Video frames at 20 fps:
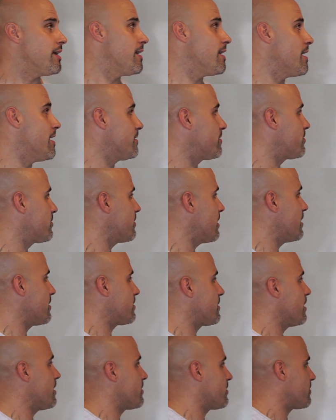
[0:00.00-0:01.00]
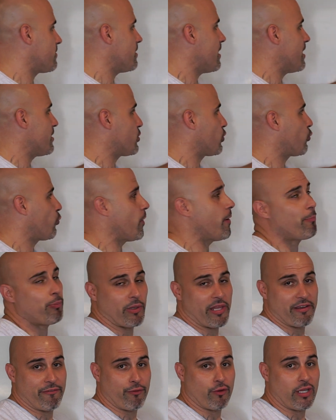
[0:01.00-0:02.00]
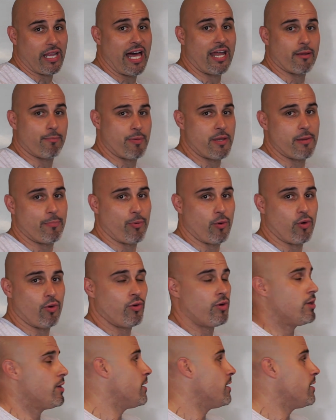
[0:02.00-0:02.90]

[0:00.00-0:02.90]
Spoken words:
It's crippling for a lot of people